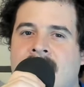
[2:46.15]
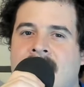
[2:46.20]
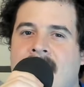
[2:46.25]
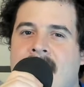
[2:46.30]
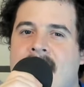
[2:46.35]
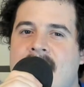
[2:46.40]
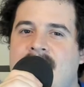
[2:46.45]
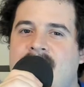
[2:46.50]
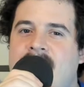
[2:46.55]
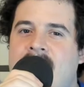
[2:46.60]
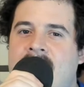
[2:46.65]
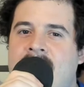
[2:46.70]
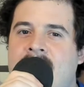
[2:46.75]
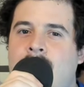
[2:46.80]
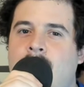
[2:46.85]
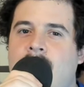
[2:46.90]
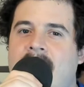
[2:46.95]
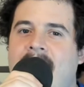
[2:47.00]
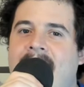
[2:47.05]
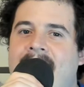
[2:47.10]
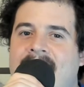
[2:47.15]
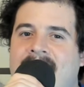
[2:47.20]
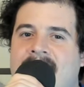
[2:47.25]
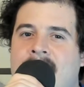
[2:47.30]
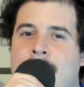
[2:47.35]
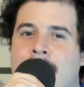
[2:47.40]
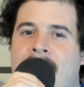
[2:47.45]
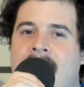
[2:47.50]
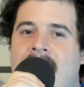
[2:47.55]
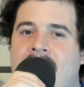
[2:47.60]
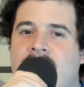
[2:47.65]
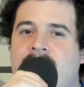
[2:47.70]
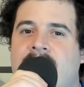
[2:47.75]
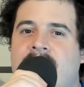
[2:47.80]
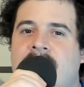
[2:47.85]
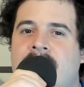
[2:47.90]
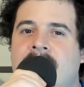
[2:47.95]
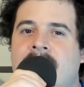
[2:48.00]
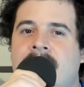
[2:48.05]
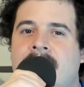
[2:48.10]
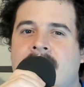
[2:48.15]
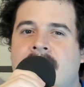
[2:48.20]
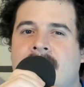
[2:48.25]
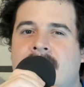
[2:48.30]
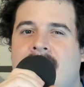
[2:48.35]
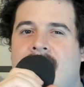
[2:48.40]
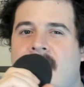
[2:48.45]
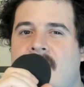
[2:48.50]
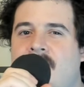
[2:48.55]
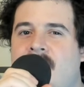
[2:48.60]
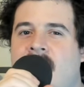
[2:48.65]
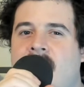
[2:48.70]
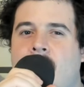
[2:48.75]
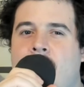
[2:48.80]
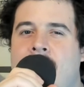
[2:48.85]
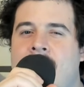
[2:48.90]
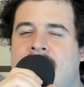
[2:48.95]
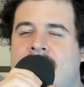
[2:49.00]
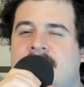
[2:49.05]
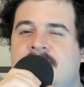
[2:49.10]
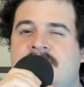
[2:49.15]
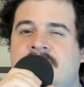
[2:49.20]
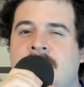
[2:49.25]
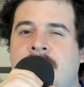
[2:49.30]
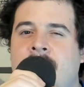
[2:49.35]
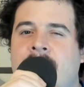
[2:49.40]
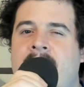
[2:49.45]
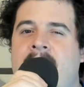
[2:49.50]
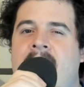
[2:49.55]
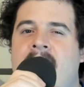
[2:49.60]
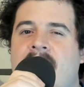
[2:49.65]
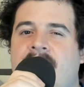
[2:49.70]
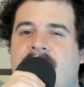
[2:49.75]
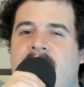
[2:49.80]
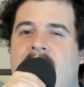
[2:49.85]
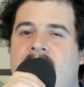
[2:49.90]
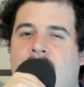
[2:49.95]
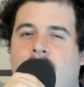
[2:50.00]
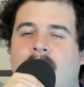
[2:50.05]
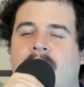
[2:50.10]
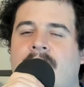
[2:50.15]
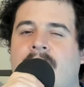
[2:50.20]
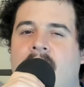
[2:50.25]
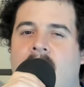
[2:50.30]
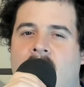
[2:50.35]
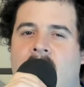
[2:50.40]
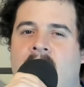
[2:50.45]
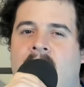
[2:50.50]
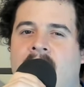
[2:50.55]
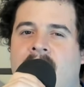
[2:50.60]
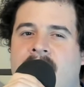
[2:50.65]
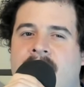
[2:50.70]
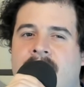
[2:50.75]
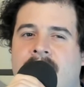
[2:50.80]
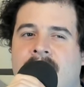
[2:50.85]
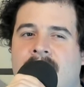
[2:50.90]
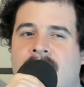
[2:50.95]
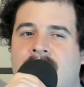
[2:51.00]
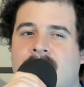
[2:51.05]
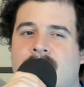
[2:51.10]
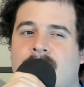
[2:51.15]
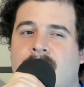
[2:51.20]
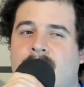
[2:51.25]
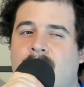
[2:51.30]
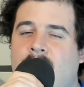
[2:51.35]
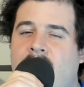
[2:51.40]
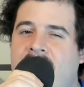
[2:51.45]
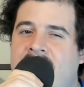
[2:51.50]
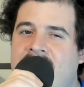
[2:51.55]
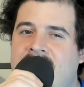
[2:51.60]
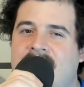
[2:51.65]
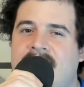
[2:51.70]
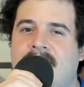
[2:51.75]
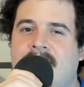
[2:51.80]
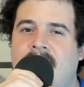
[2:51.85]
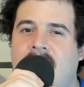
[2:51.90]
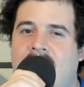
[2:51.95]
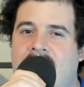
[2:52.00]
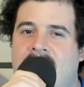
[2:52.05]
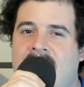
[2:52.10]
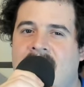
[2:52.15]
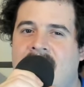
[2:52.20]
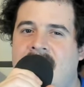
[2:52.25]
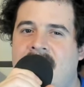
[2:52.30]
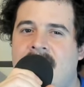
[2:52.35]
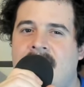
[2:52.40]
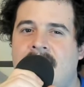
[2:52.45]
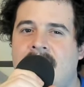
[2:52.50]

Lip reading: And then we ended up having, I think, around a 2.5 hour long rain delay.